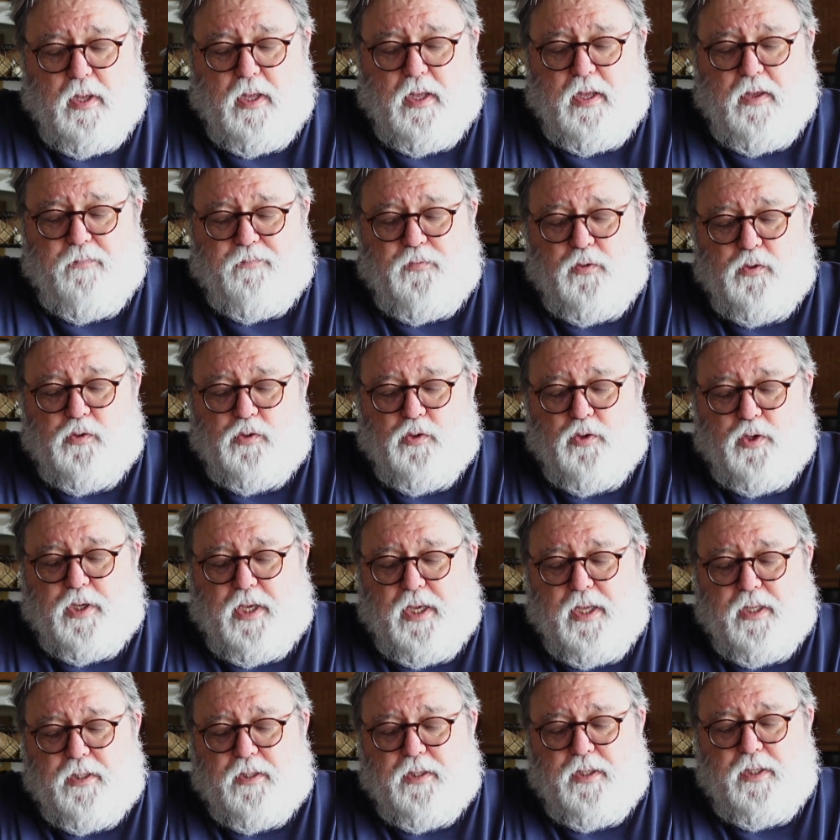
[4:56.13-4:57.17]
if you look
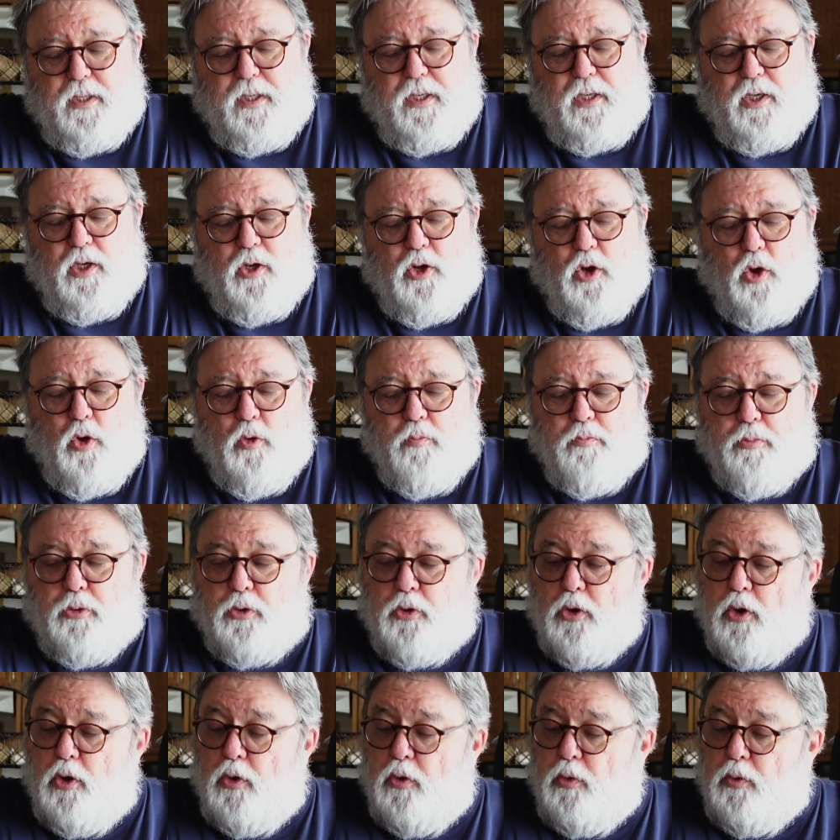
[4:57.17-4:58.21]
at the
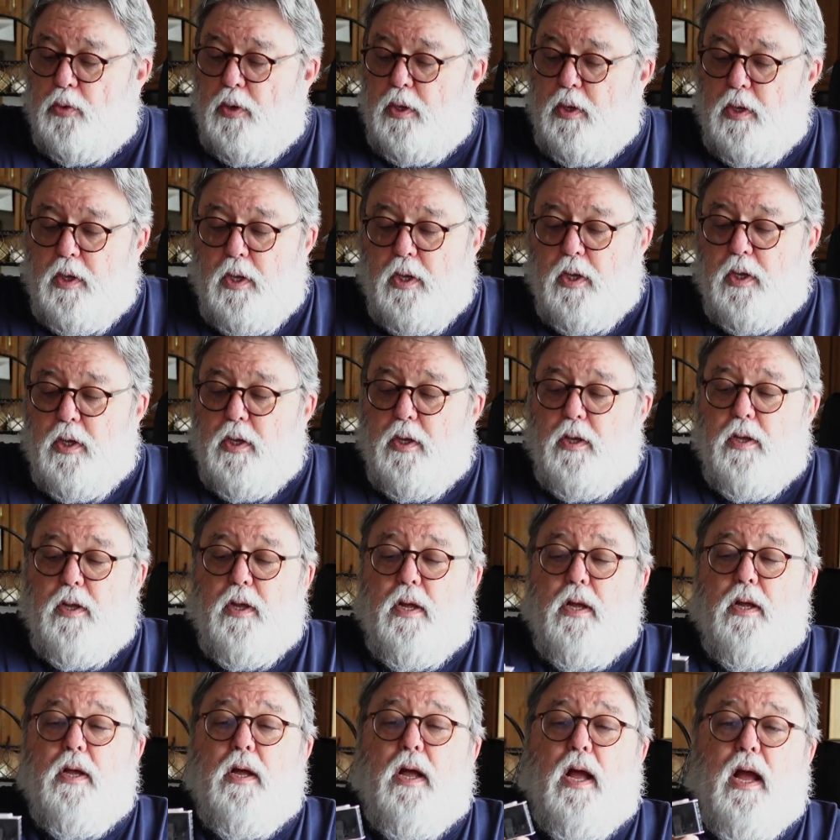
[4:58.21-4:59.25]
GoPro,
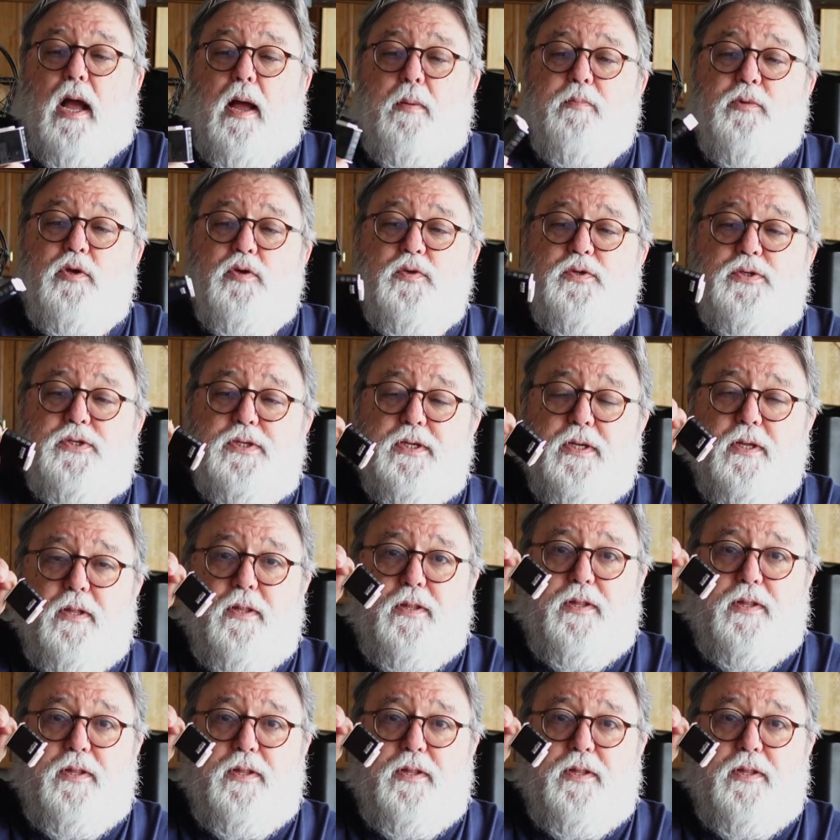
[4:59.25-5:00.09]
I'm using